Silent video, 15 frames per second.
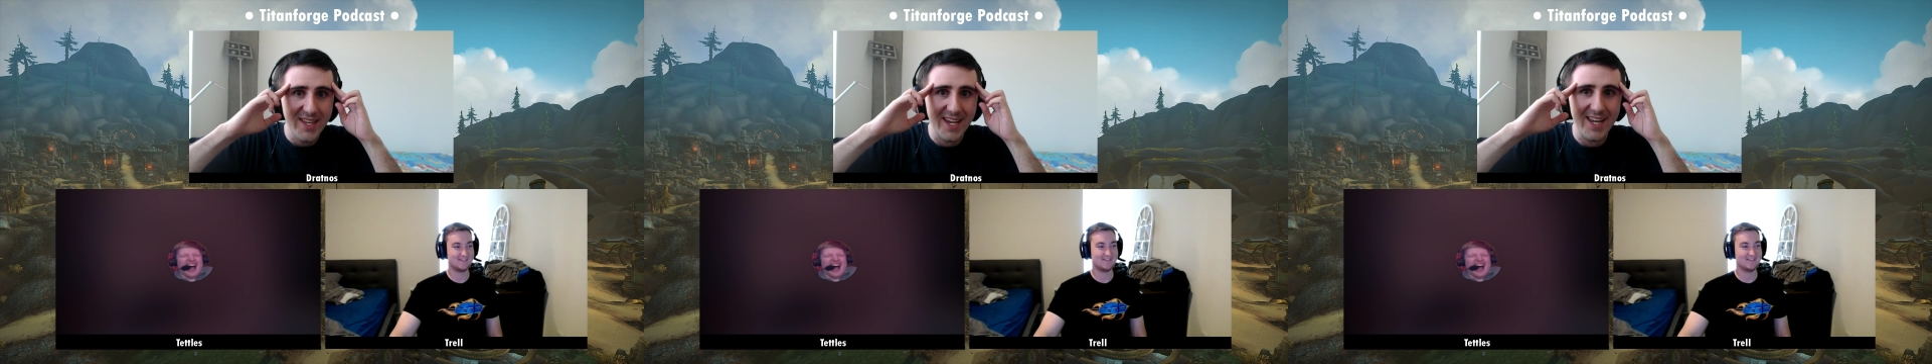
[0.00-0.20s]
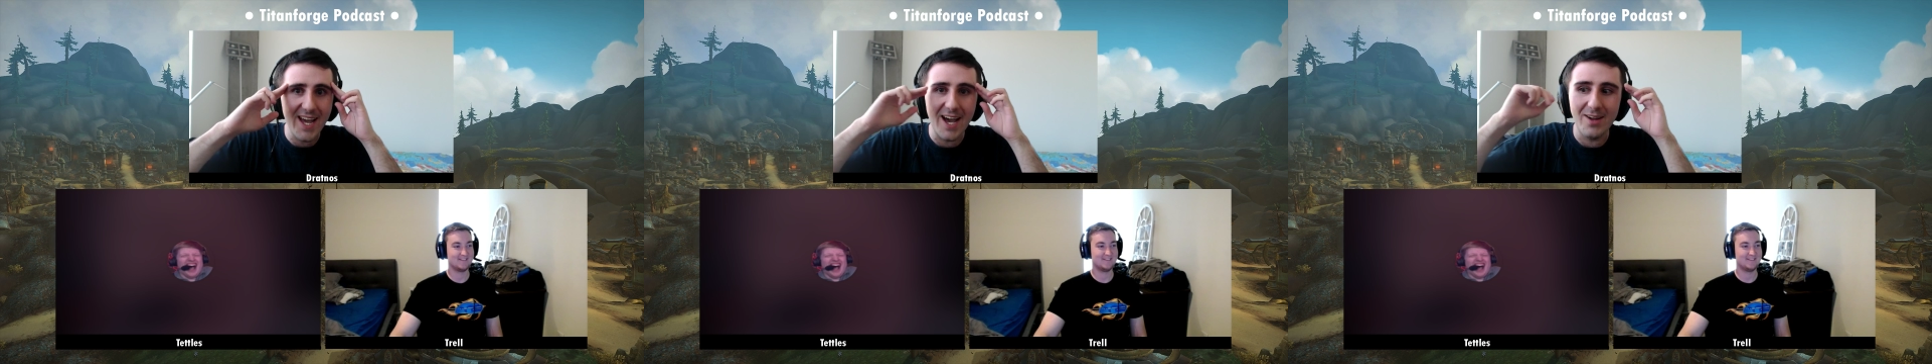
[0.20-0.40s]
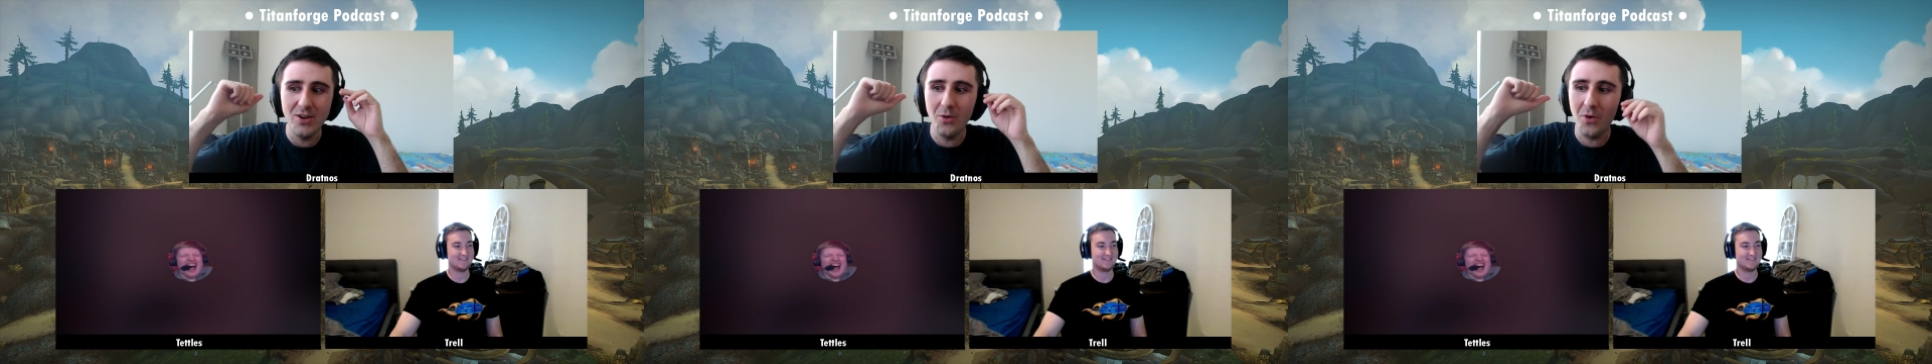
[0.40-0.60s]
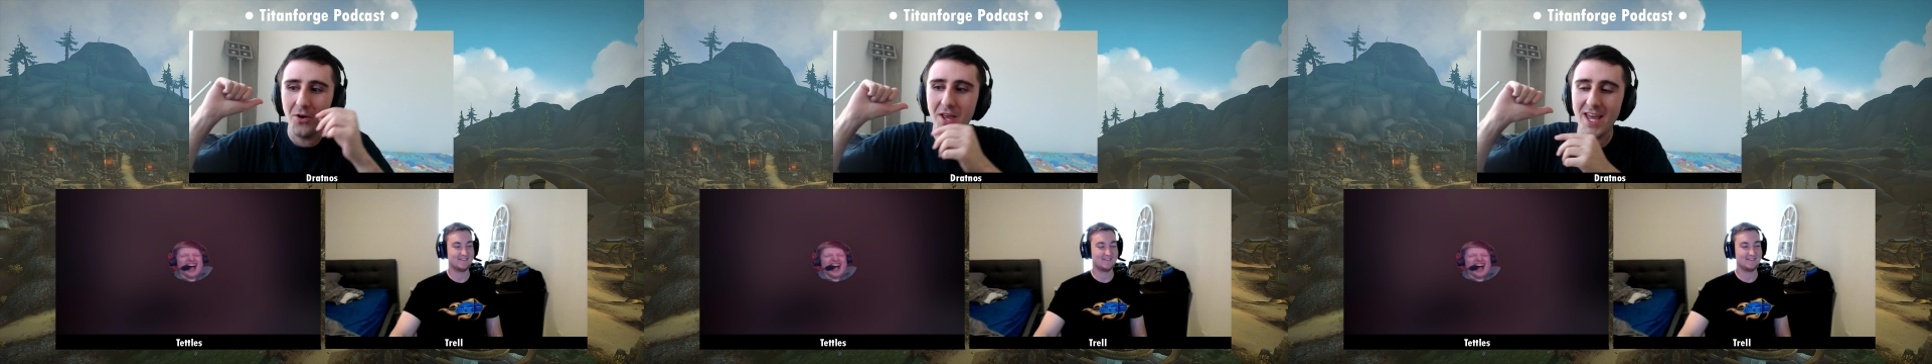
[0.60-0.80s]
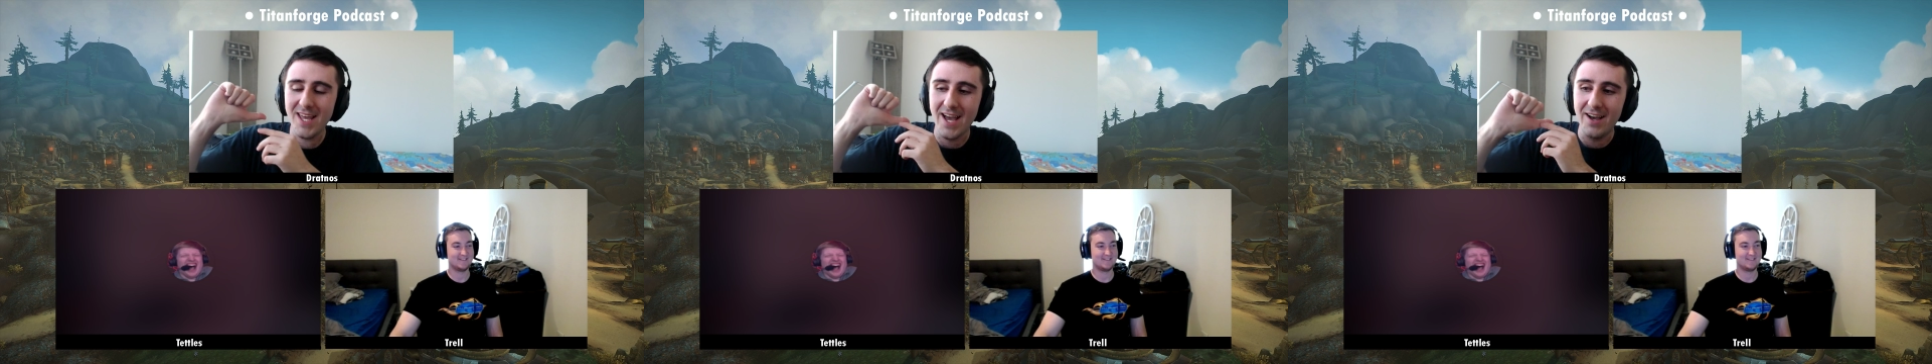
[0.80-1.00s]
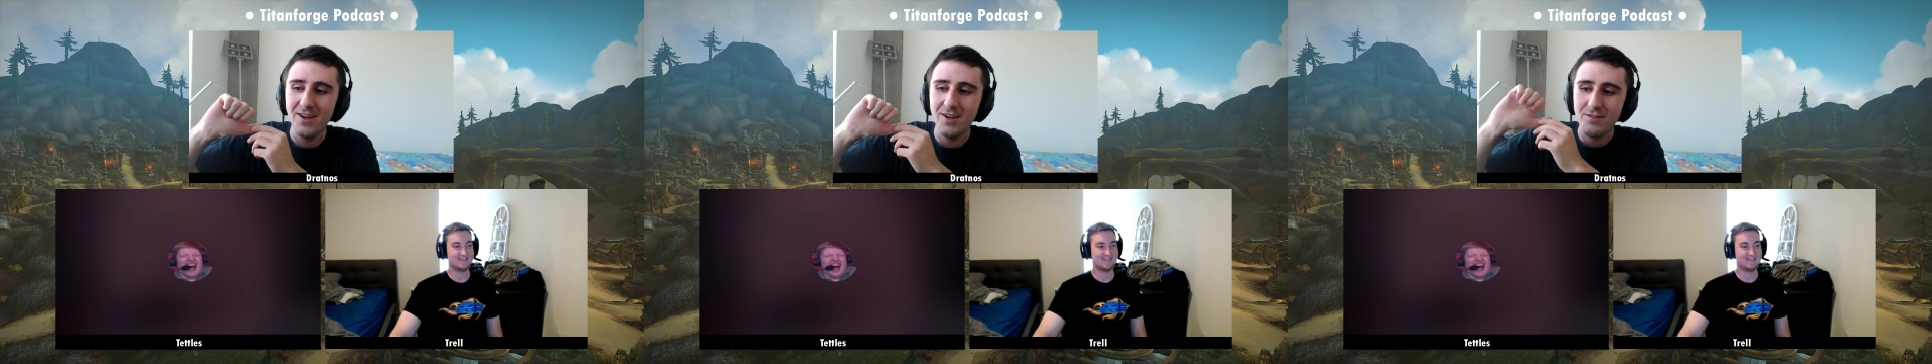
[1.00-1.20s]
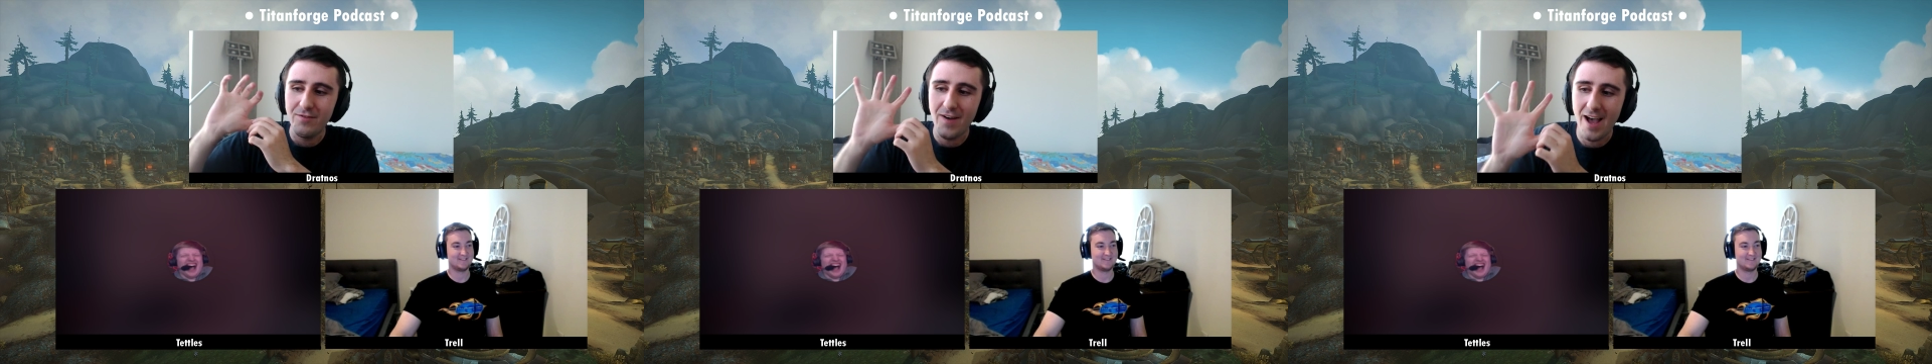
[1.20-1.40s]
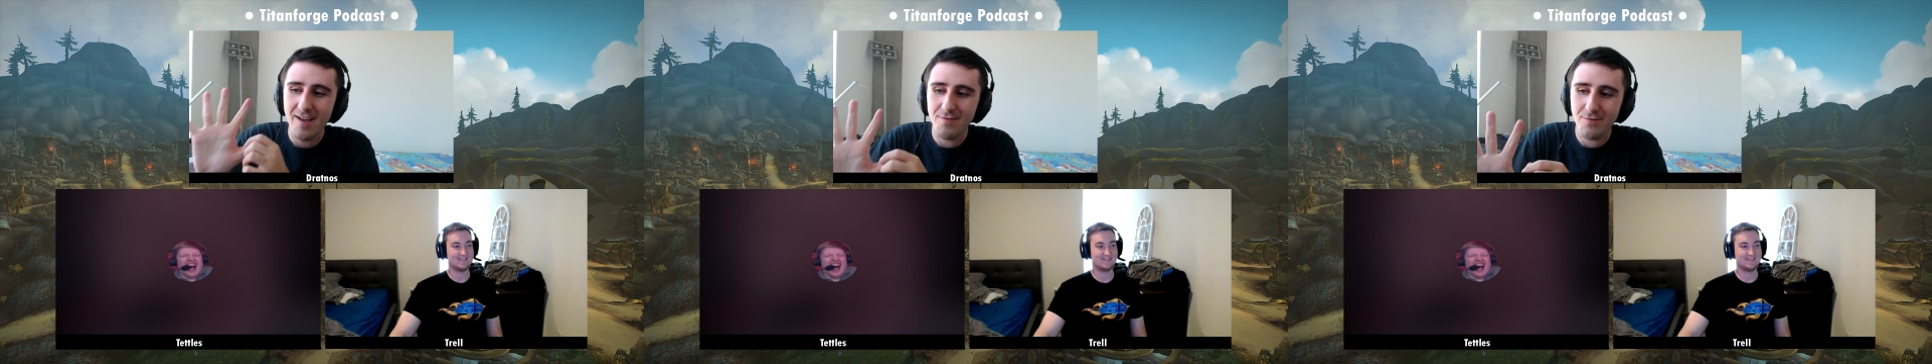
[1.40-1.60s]
Yeah. No, okay, yeah.
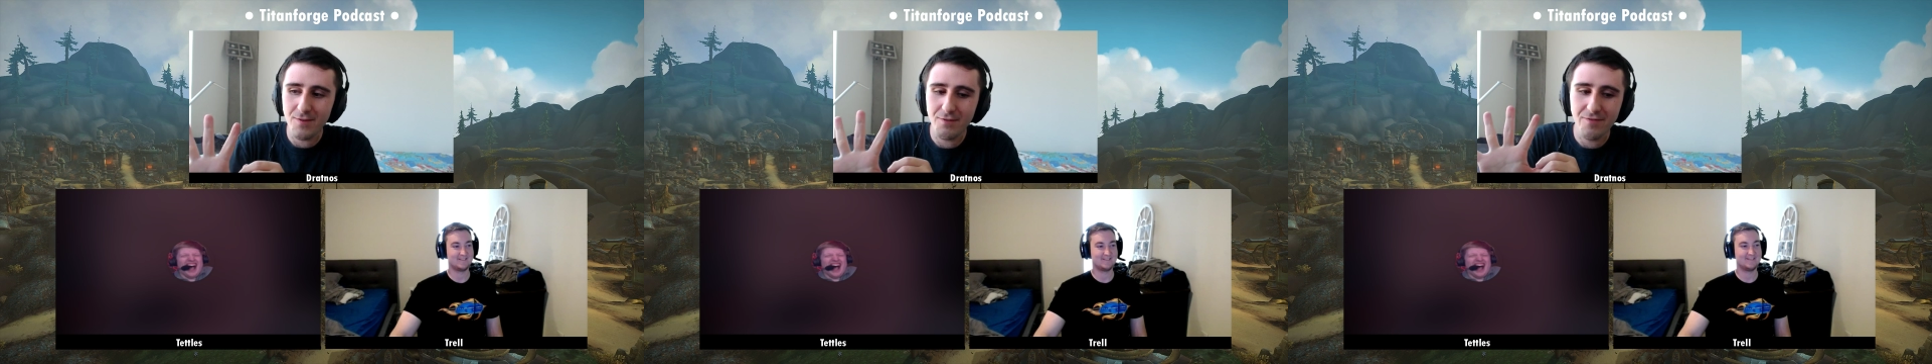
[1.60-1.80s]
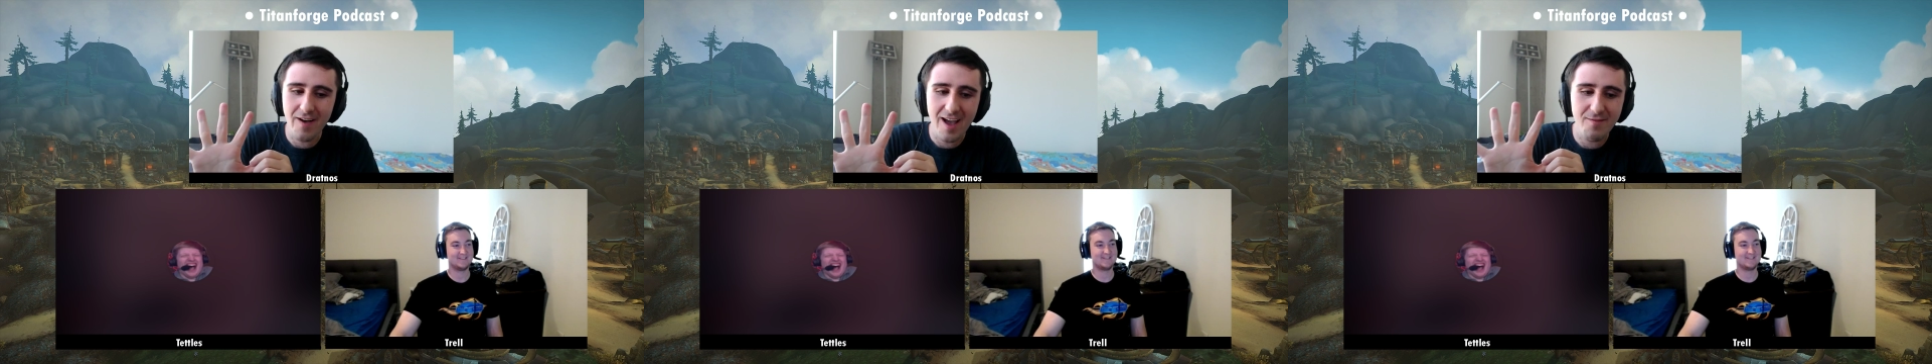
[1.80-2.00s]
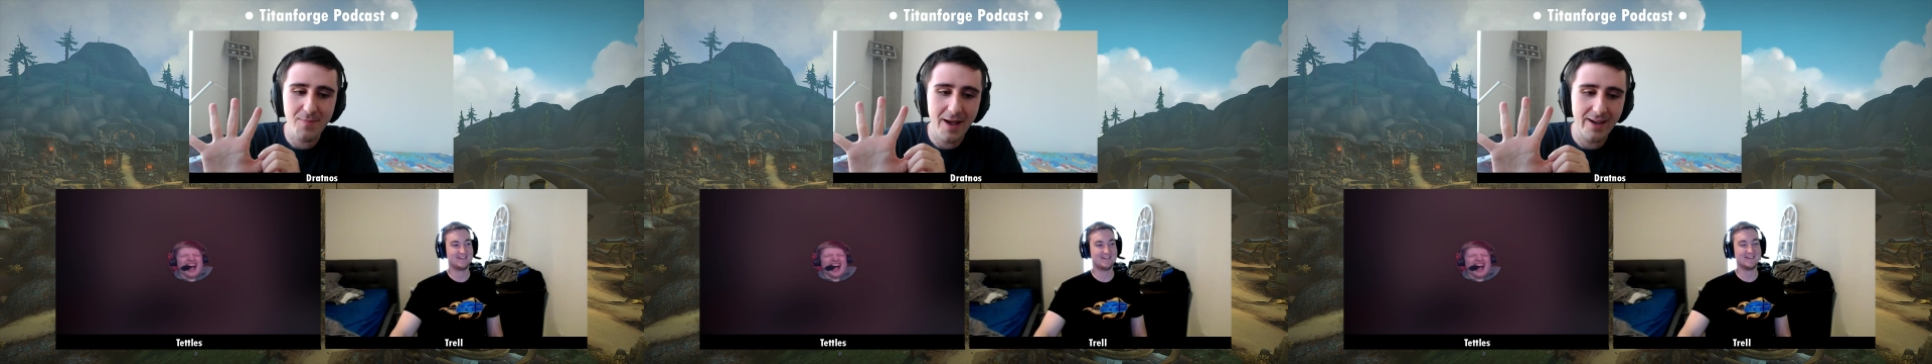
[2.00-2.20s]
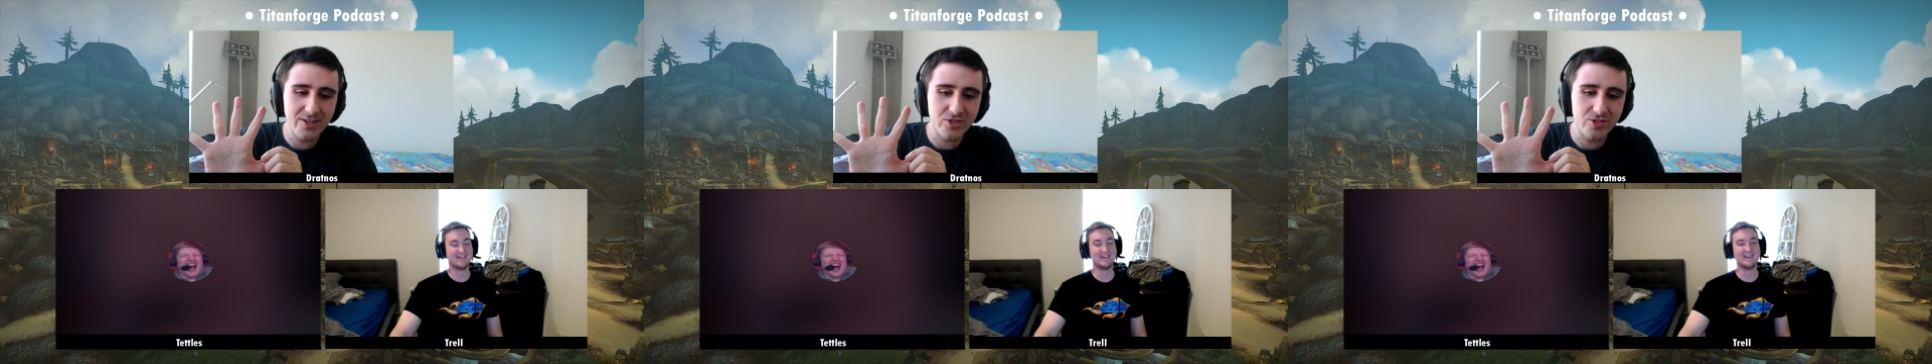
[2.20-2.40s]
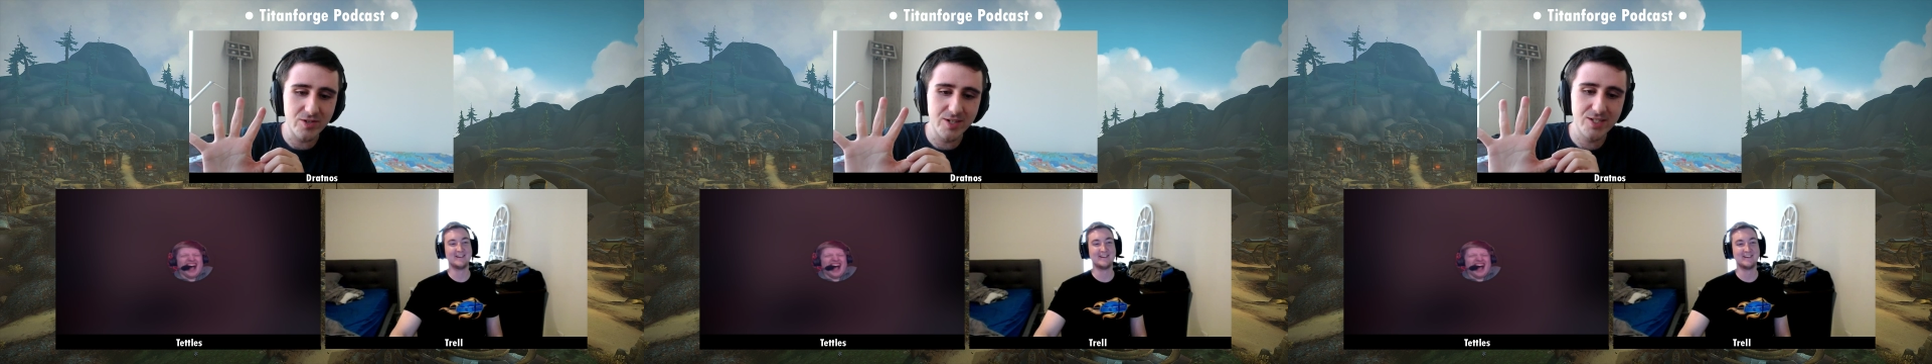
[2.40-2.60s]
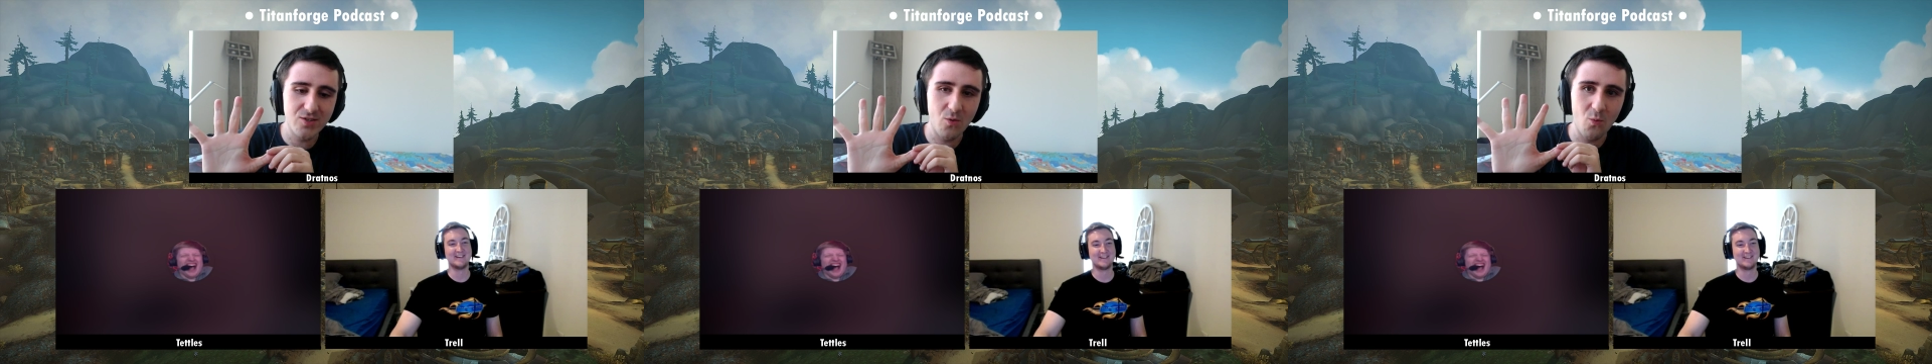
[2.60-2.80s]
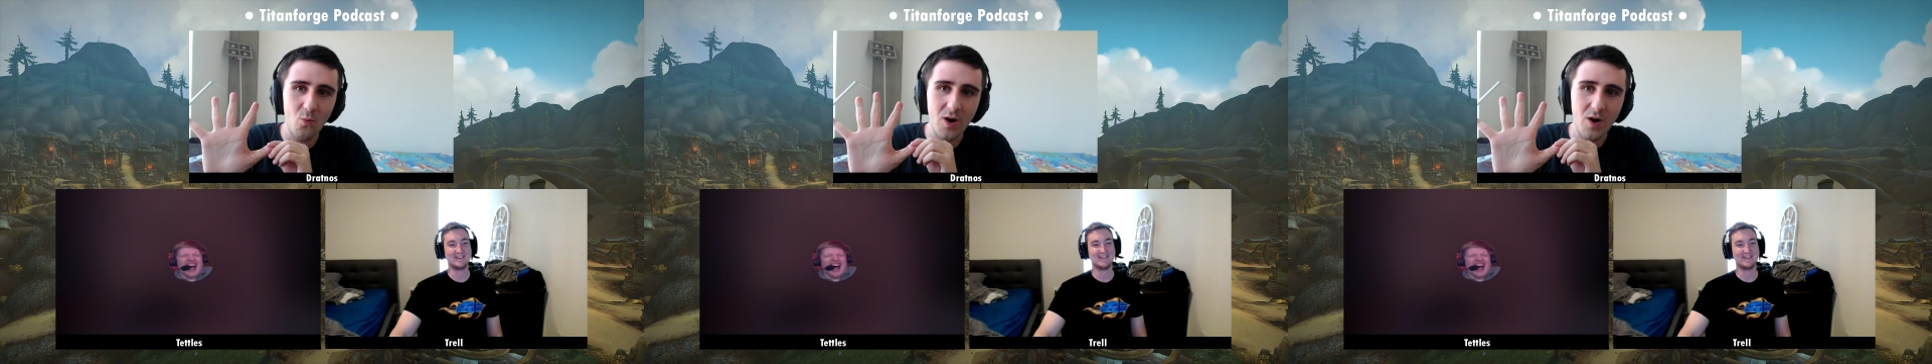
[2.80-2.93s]
5 balance druids.